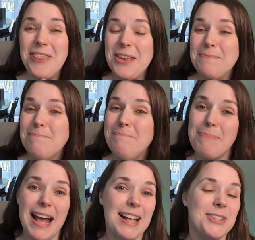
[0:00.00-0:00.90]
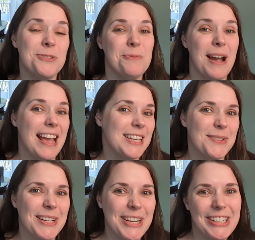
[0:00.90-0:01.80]
The best way
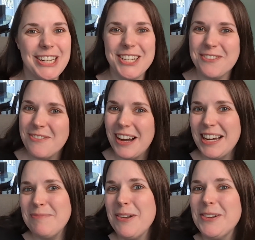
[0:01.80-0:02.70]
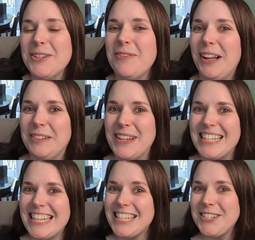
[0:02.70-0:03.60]
to encourage fine motor
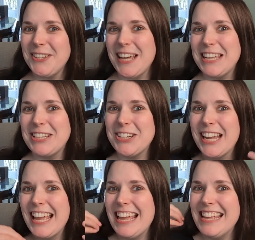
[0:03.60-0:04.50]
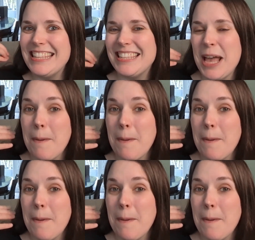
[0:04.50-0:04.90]
development is to let your kids